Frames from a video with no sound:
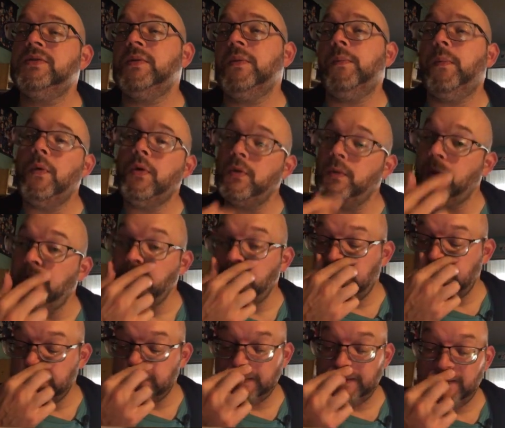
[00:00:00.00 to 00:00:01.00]
is a board wipe,
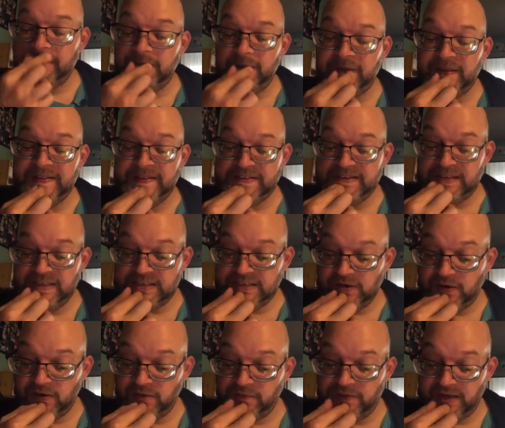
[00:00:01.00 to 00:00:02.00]
basically, and it's
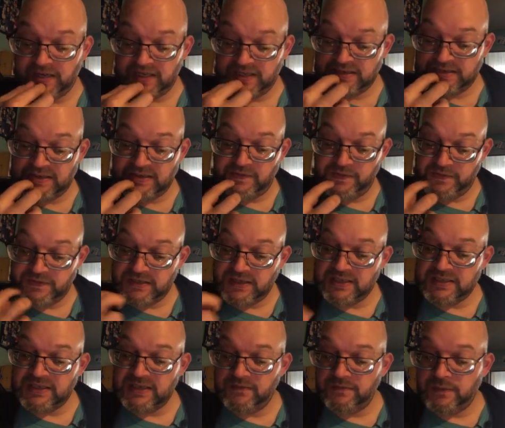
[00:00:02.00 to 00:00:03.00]
an artifact itself. It
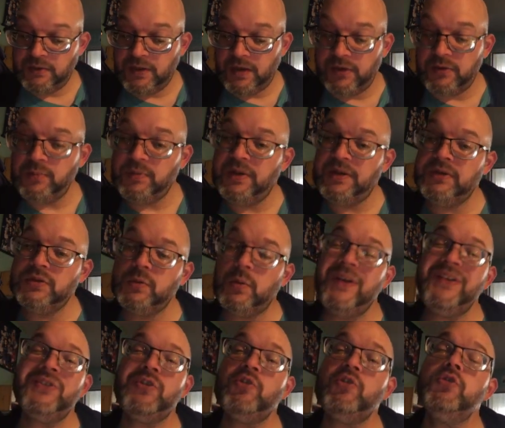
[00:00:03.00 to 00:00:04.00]
does give the other players
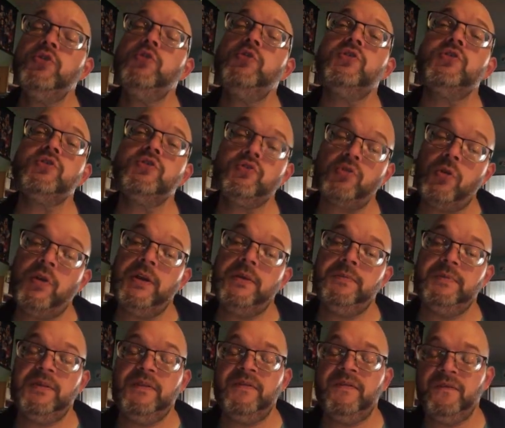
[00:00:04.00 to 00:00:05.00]
1 turn to destroy
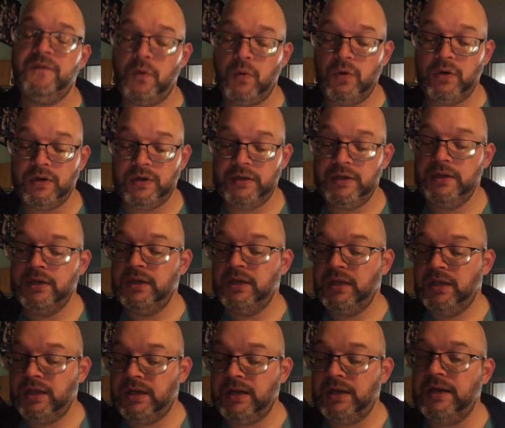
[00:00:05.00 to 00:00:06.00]
it before
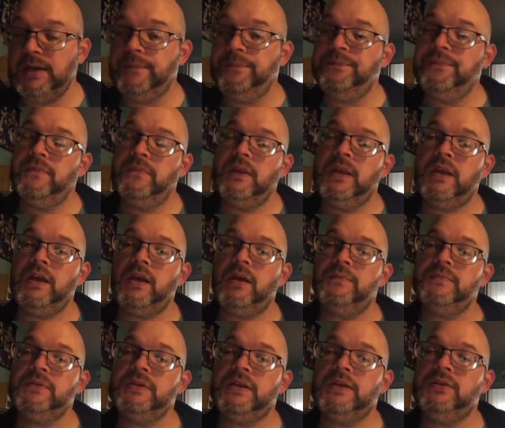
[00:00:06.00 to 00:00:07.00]
it
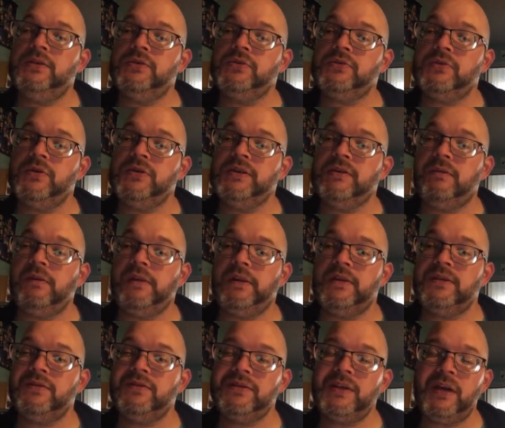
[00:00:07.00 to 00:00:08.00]
comes and destroys
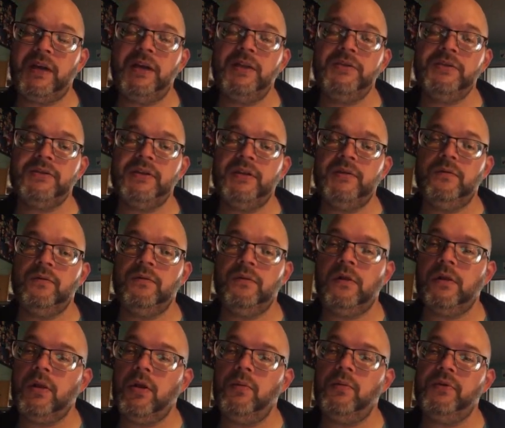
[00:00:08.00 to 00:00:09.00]
everything. So it's not an instant
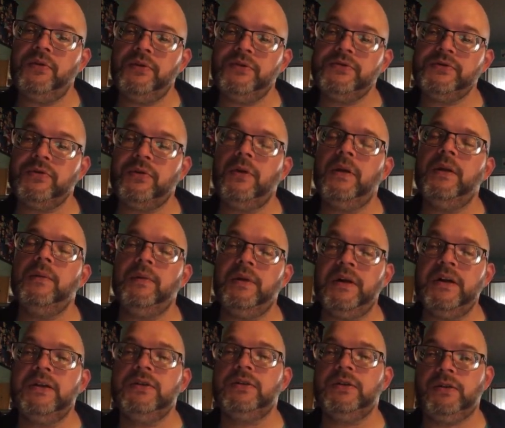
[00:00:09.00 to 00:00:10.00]
global destroy, but
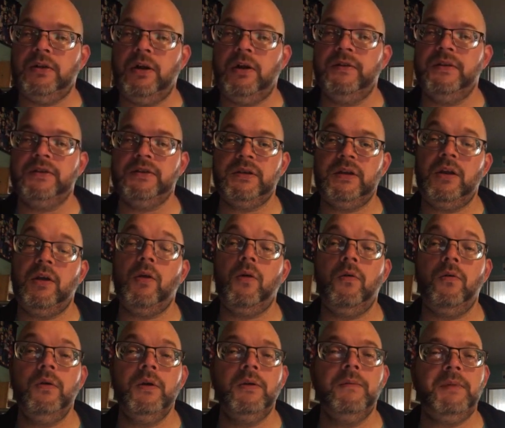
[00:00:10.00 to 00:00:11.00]
it is a card that's going to
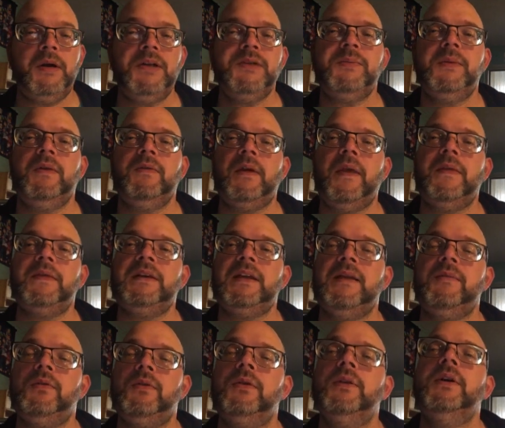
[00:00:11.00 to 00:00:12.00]
go possibly around the
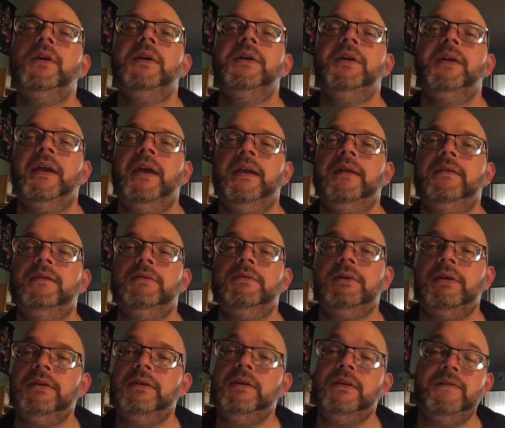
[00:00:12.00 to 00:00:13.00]
table, and
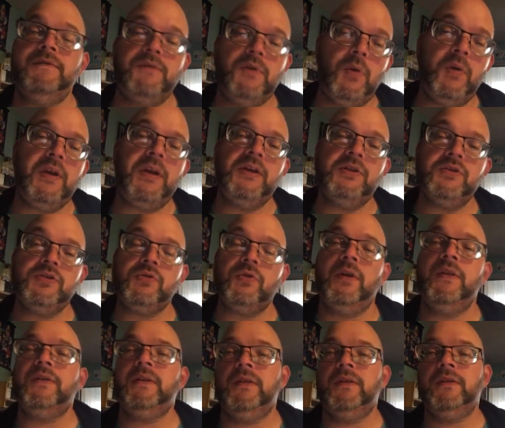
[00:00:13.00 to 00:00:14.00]
if no one can
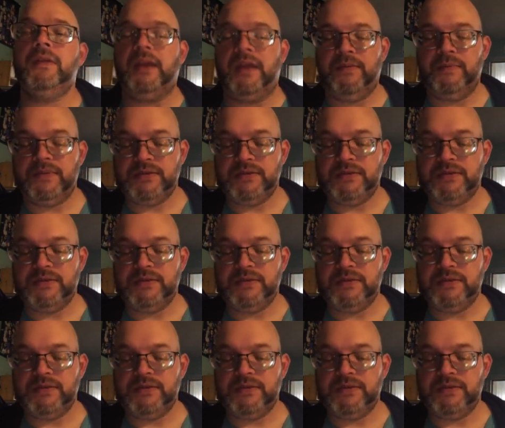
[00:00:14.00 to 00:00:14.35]
destroy it, then the game